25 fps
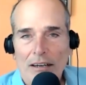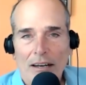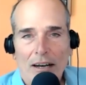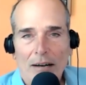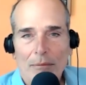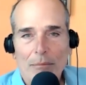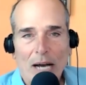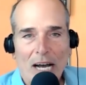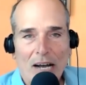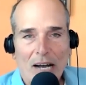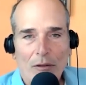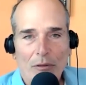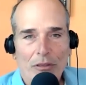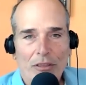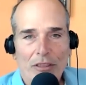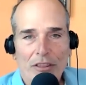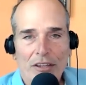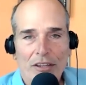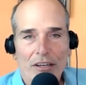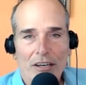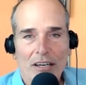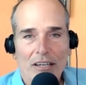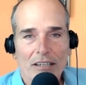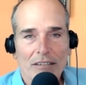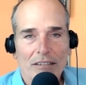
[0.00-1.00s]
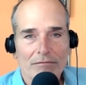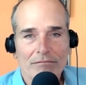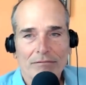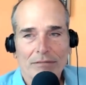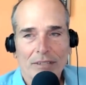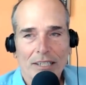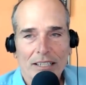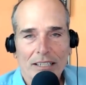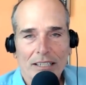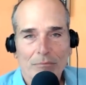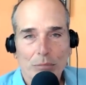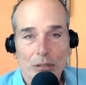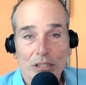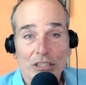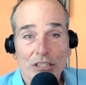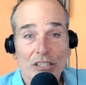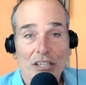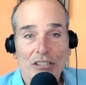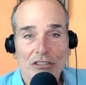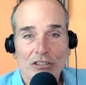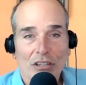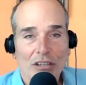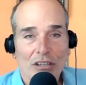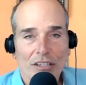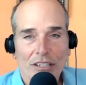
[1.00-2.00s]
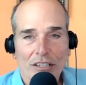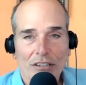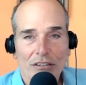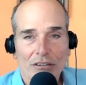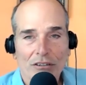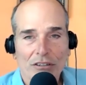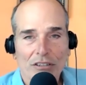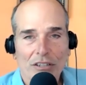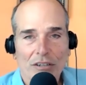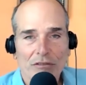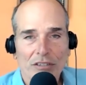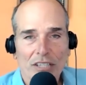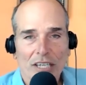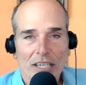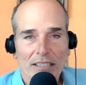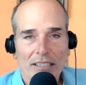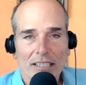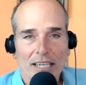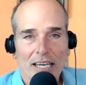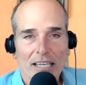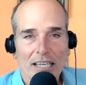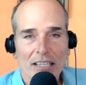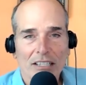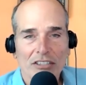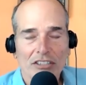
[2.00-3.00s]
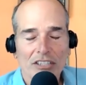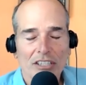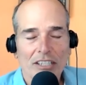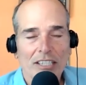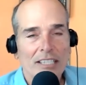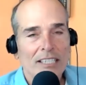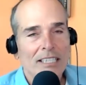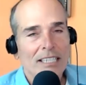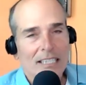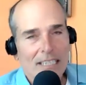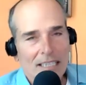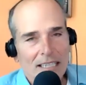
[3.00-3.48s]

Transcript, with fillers: about the potential ills of technology.